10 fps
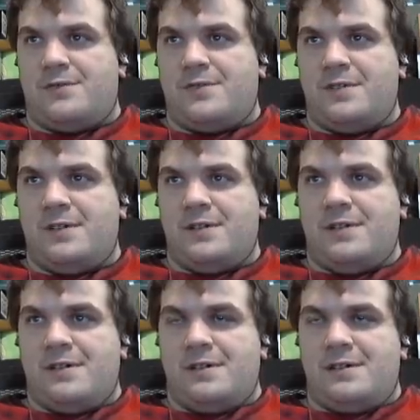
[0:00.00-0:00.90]
to go to the hobby.
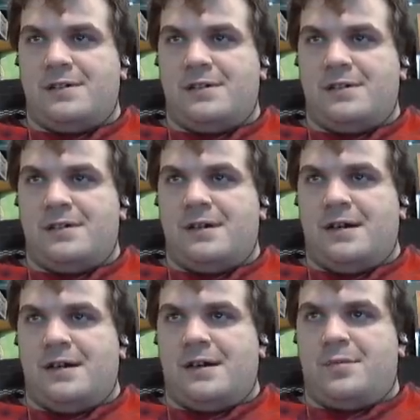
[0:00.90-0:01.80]
Today.
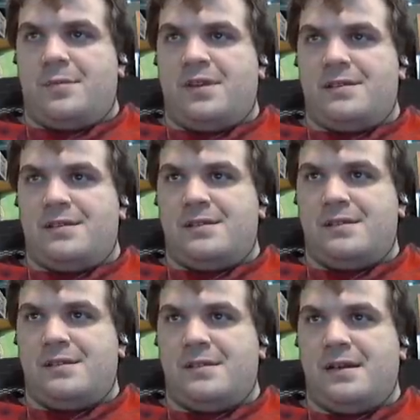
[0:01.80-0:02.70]
Ooh, like, how's
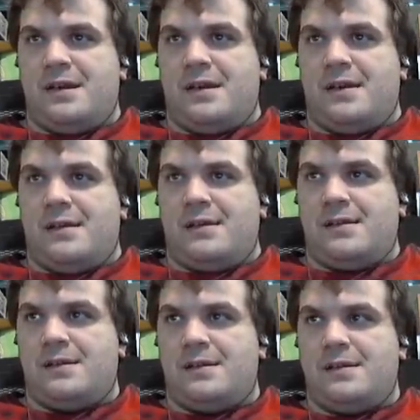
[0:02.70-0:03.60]
that? I've been meaning to
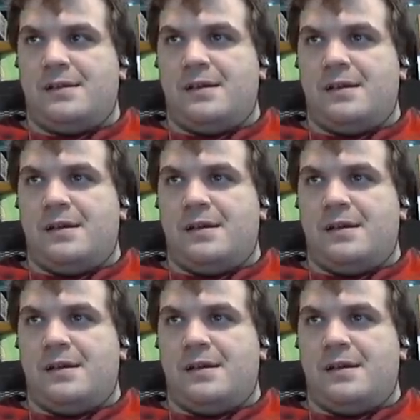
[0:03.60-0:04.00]
pick that up.